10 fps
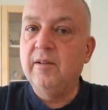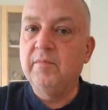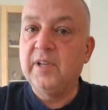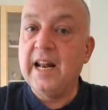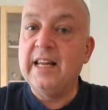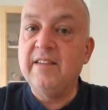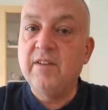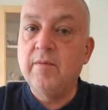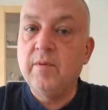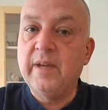Can I leave
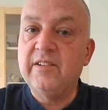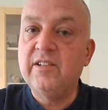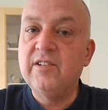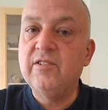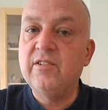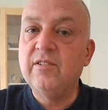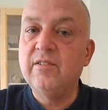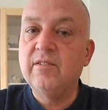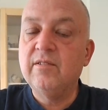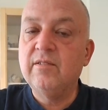him a message?
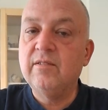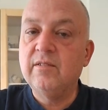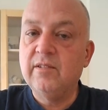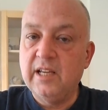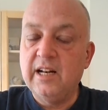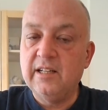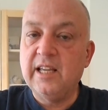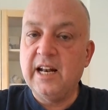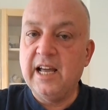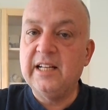
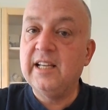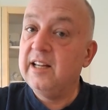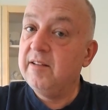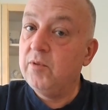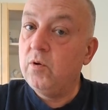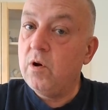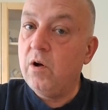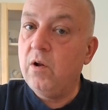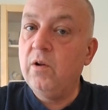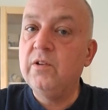Can I tell him who
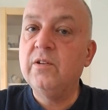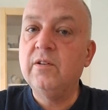called?